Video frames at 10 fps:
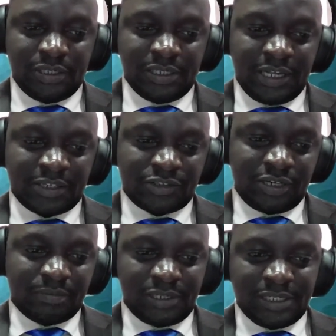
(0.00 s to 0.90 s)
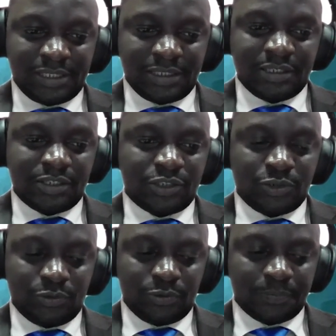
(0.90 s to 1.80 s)
be extrapolated
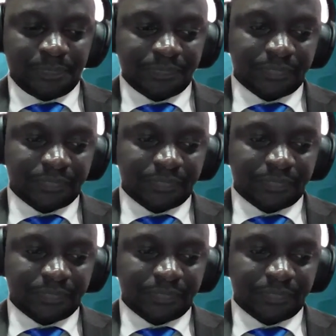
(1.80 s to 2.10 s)
to,